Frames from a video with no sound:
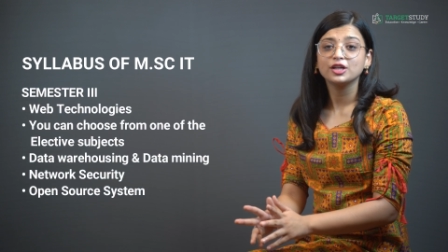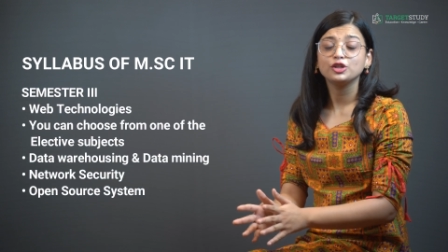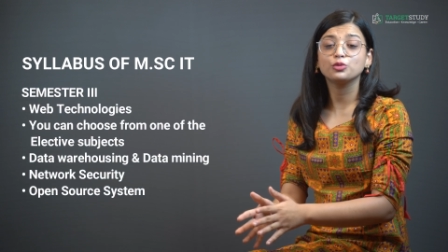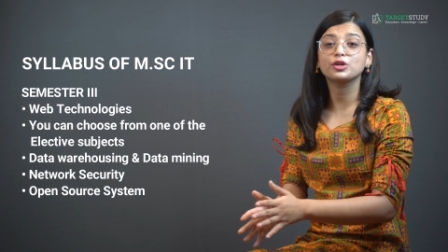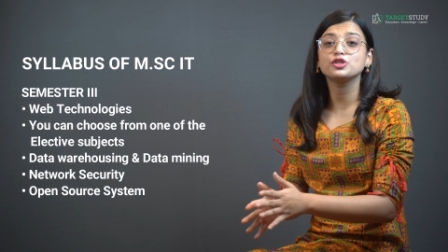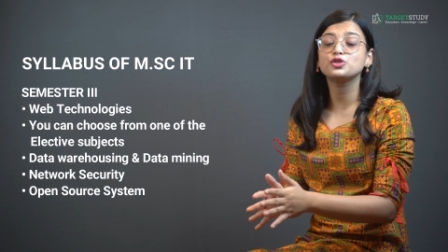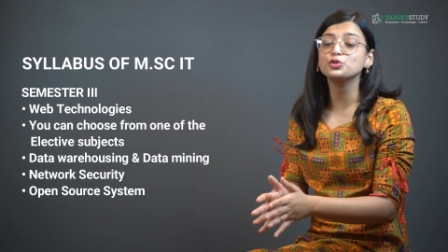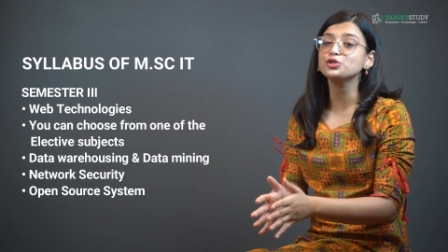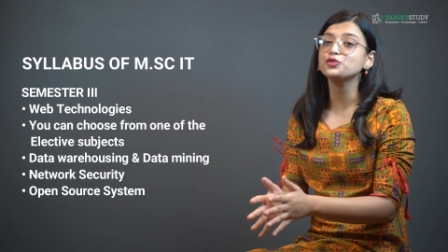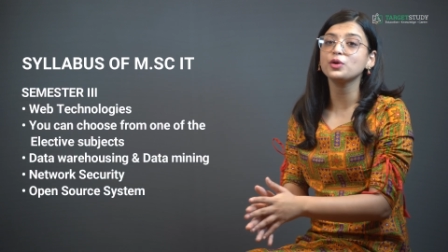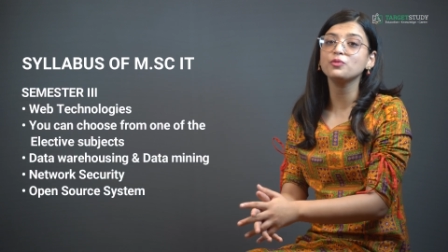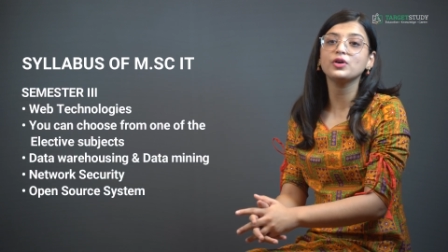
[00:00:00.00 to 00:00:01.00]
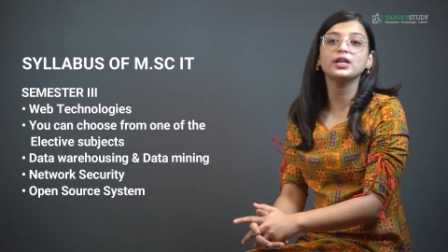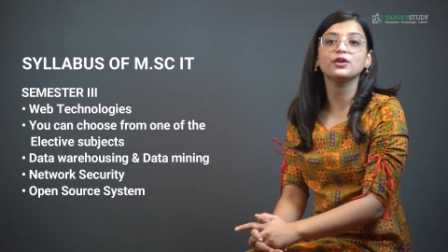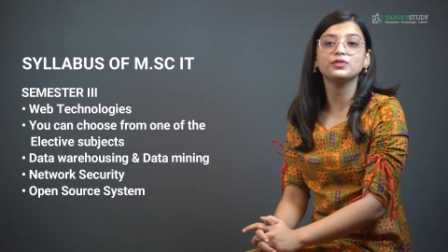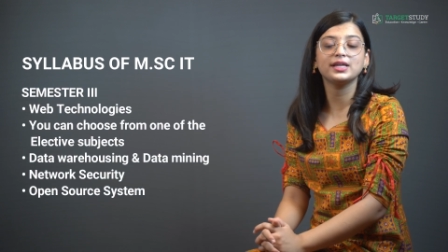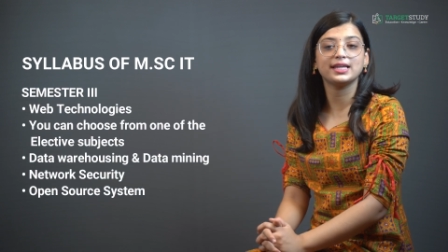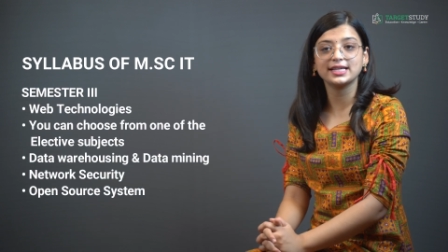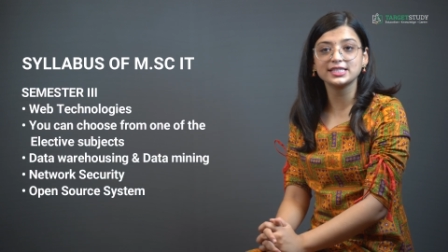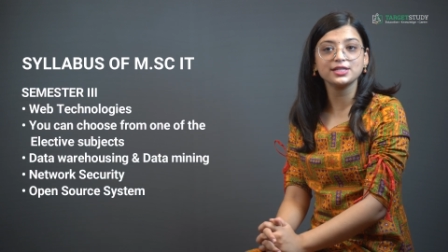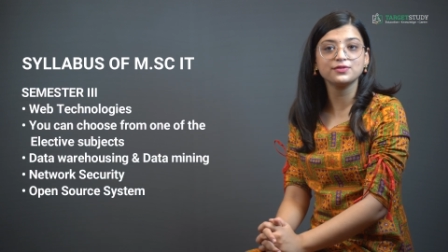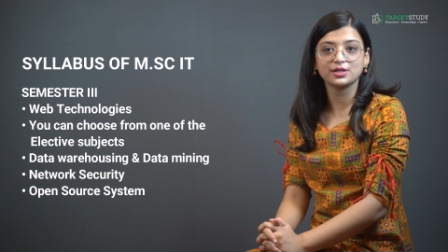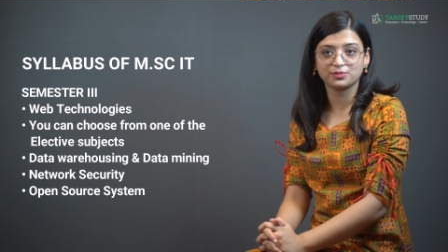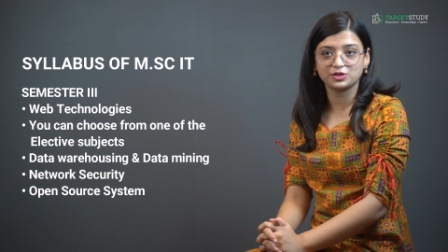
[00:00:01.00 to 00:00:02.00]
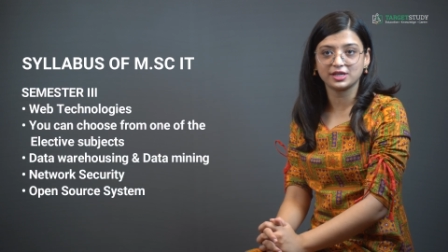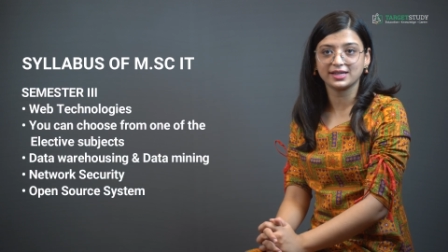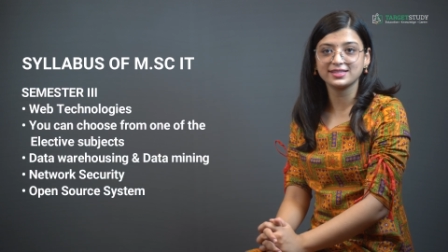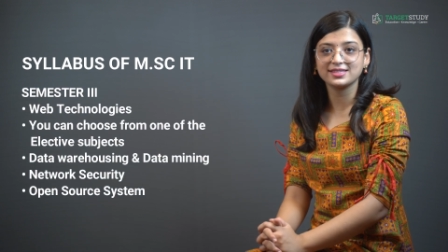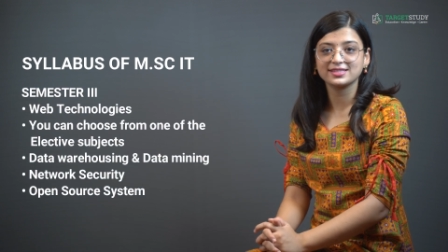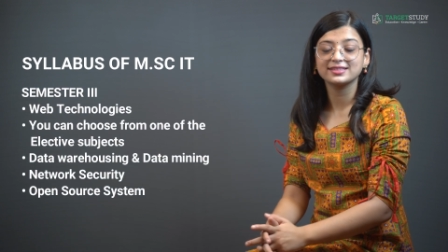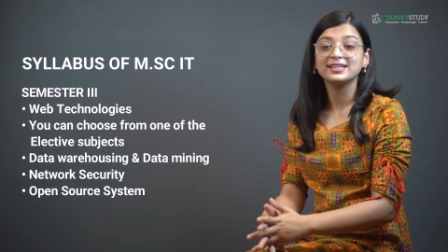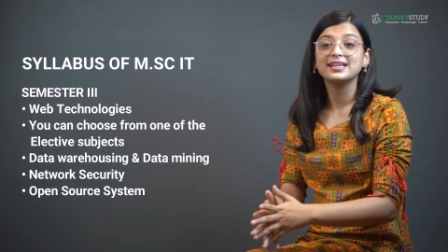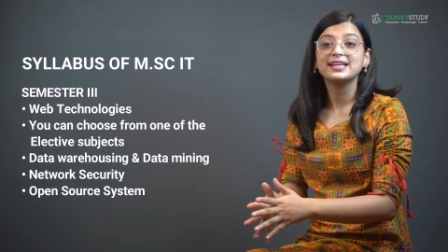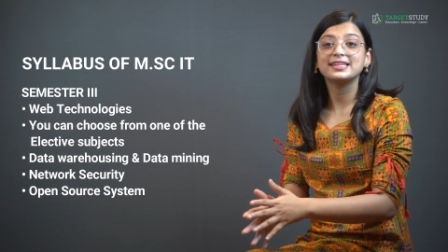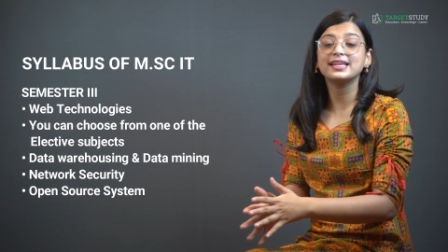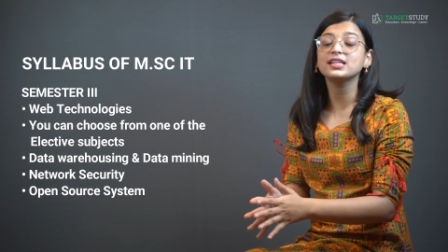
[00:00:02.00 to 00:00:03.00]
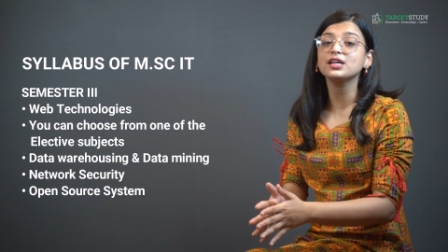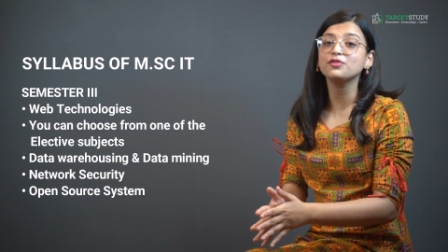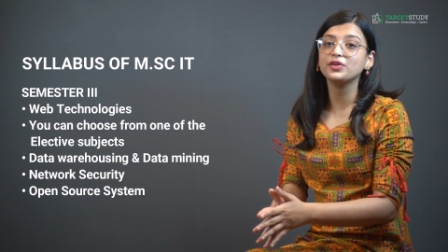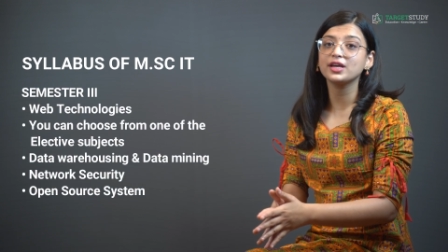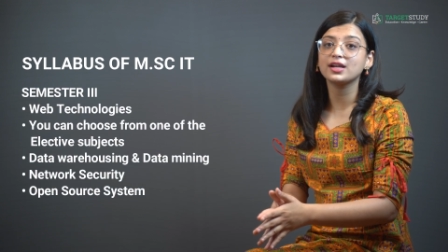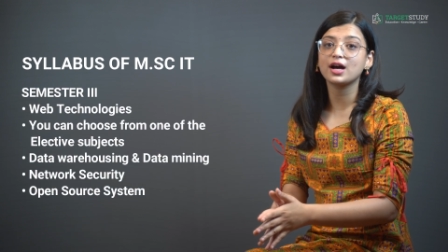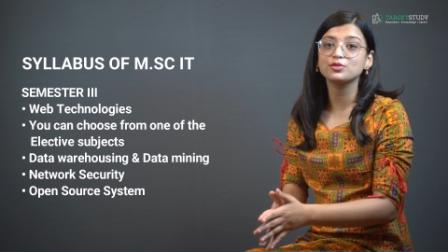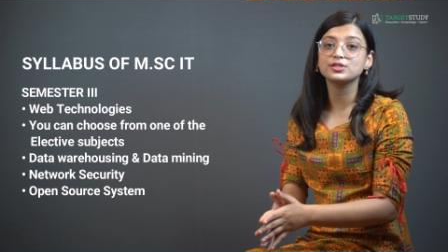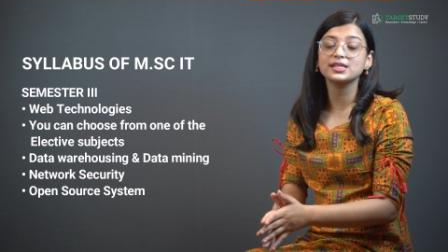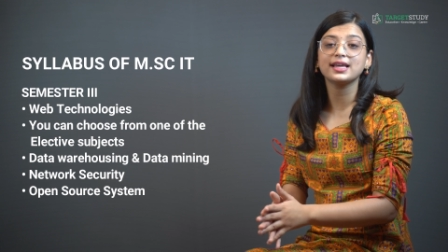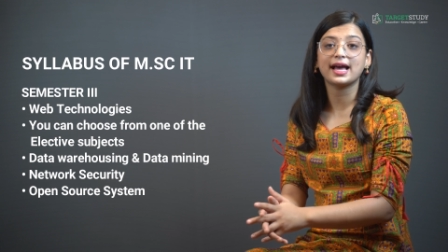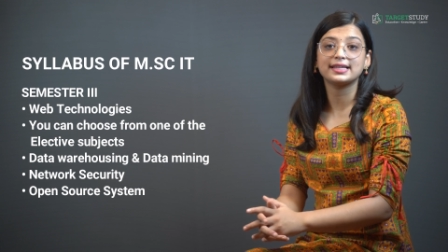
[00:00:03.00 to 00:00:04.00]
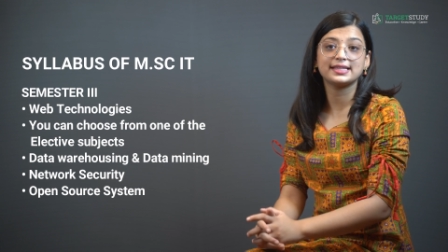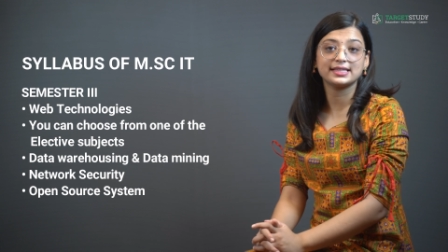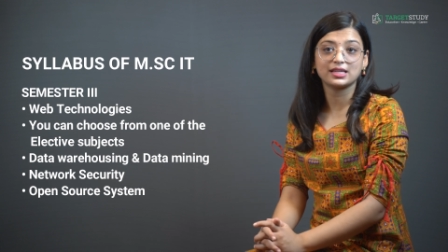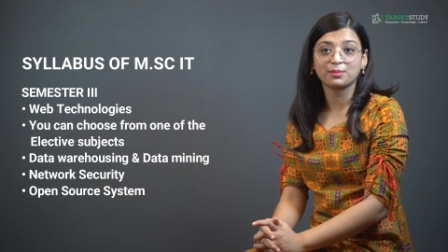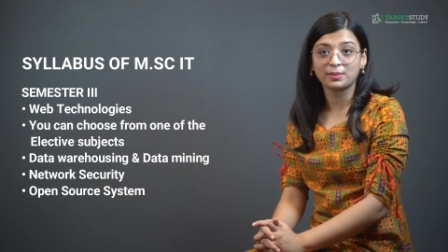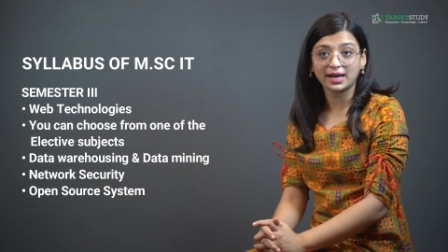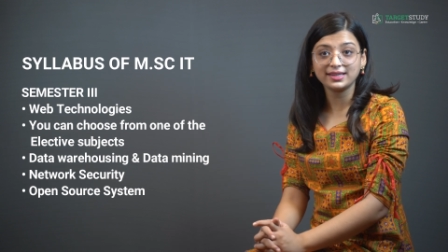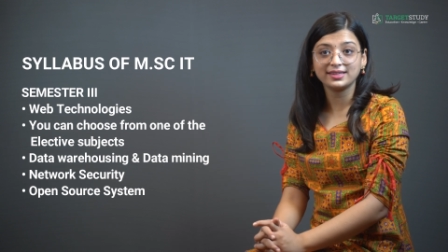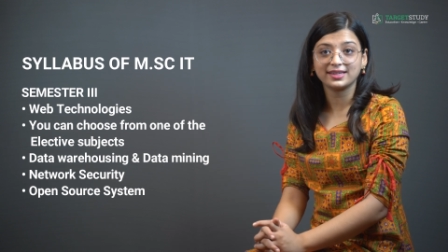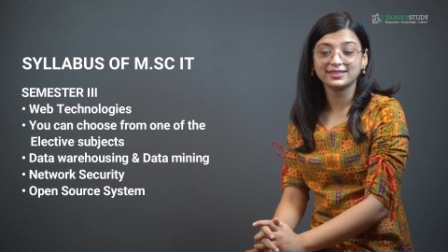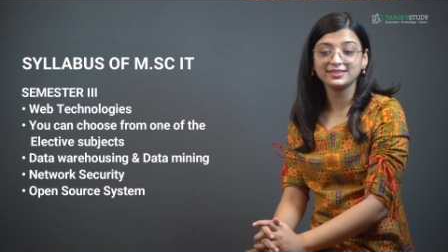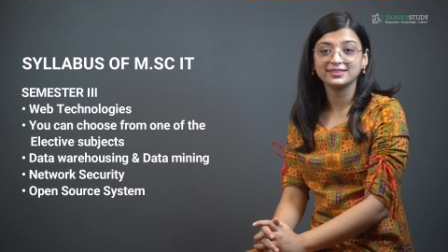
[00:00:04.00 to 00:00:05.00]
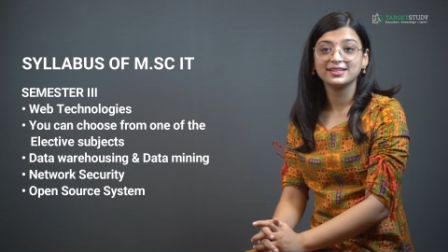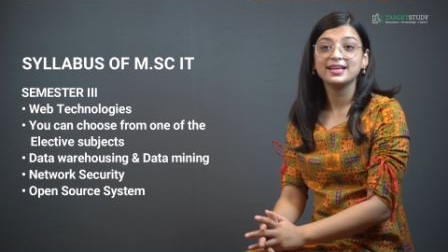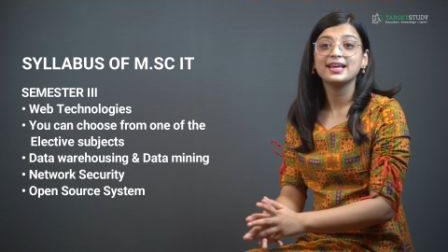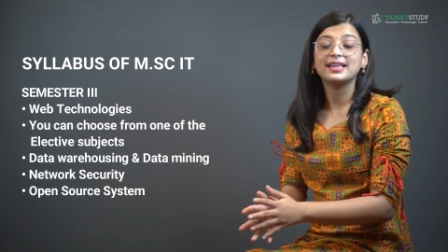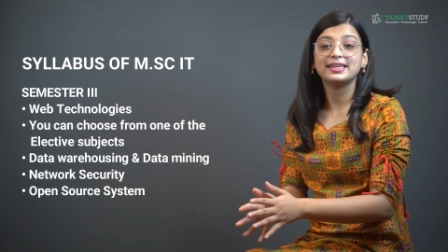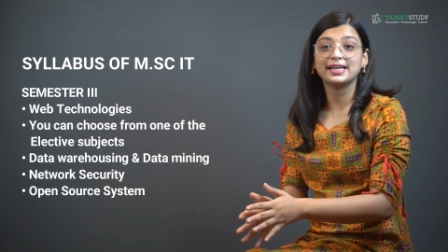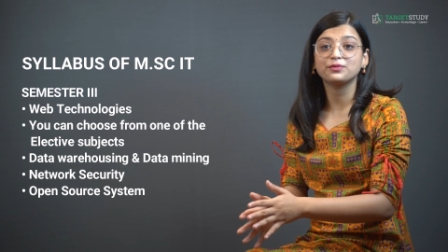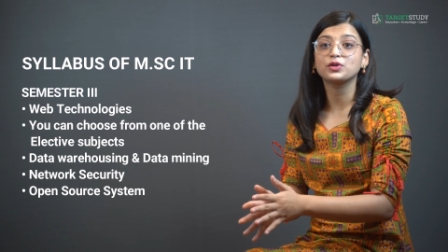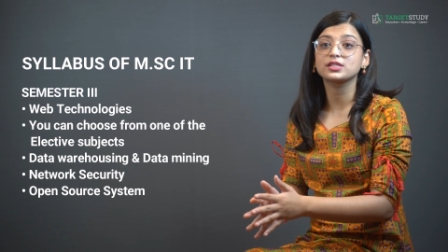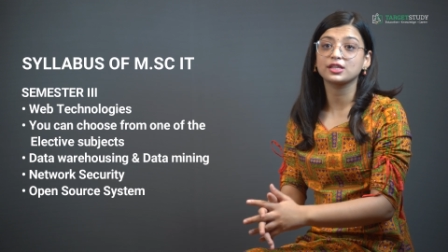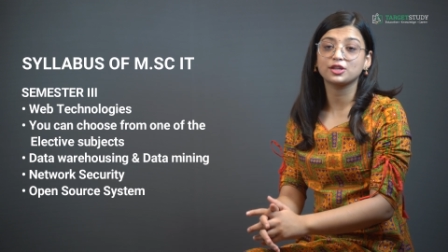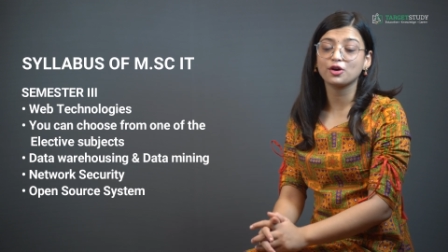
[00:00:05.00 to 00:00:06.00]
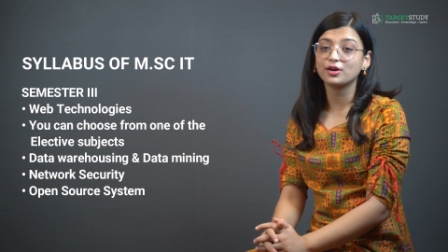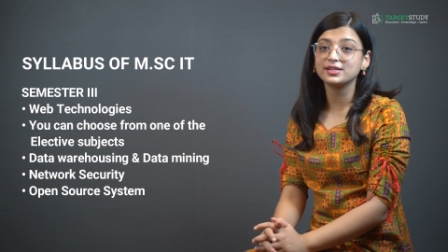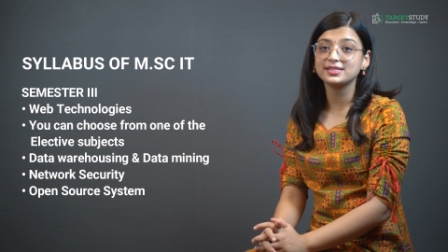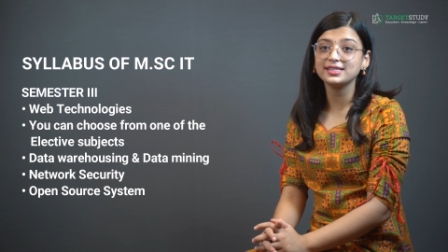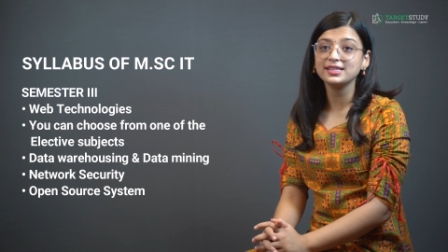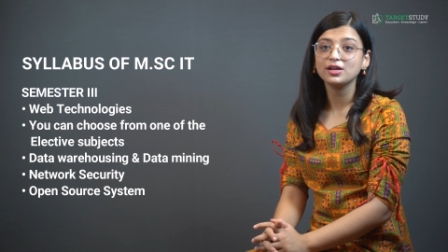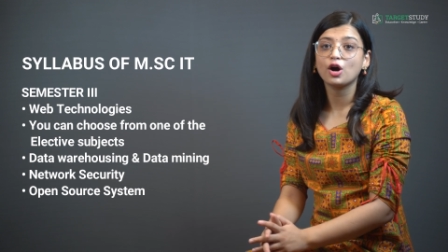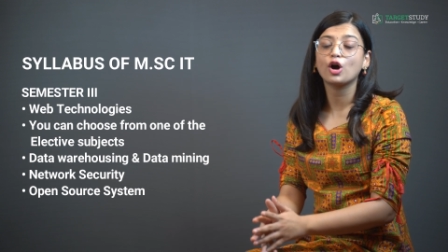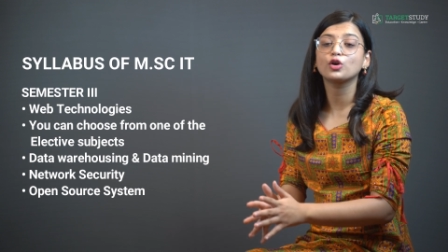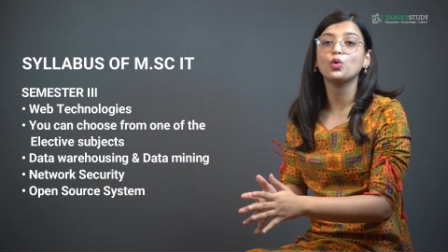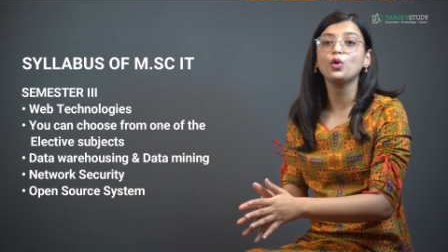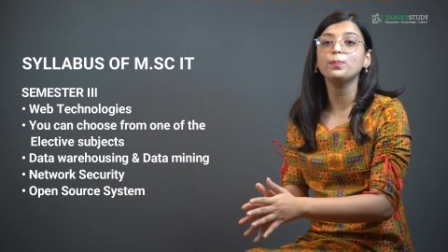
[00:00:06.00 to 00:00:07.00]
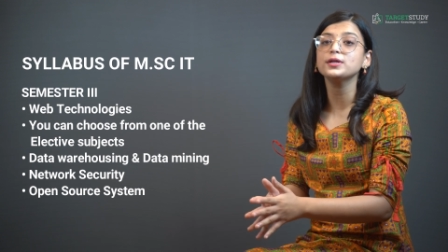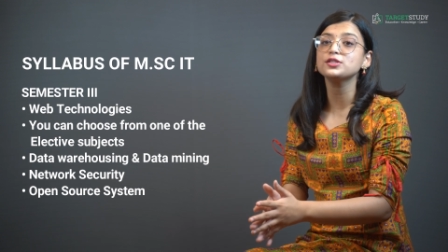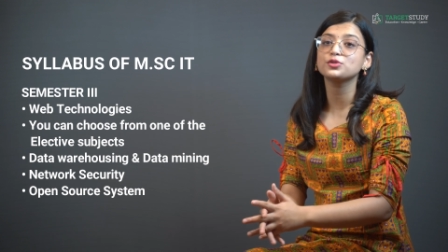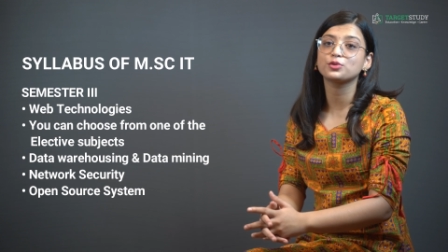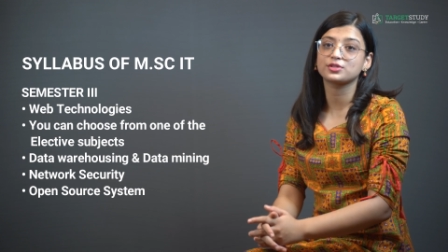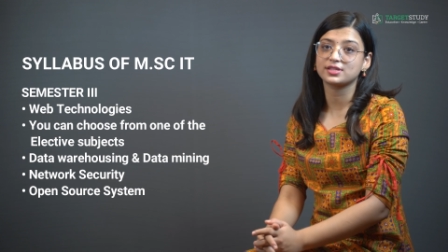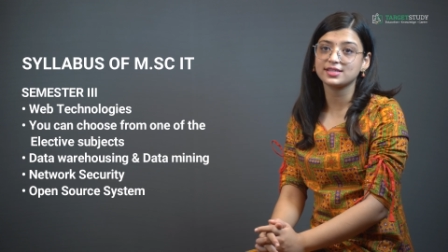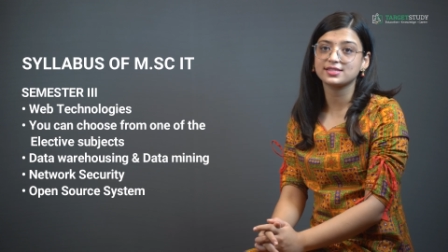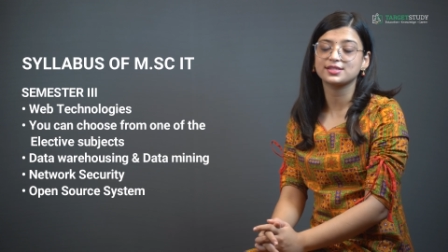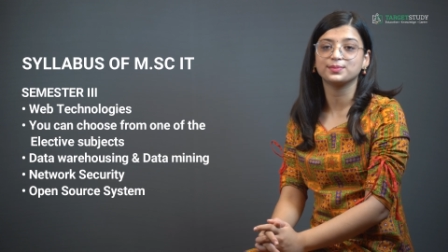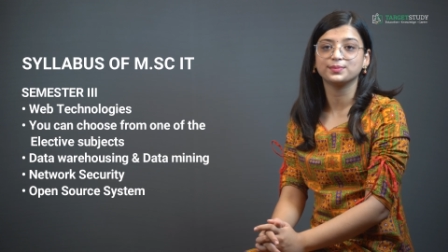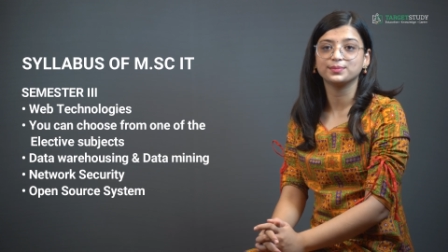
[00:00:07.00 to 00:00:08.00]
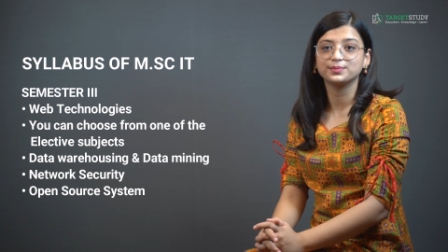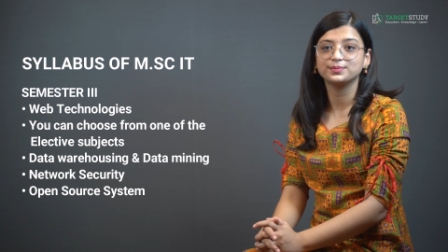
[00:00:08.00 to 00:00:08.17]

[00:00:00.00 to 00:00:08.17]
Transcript: you can choose from one of the elective subjects, data warehousing and data mining, network security or open source system.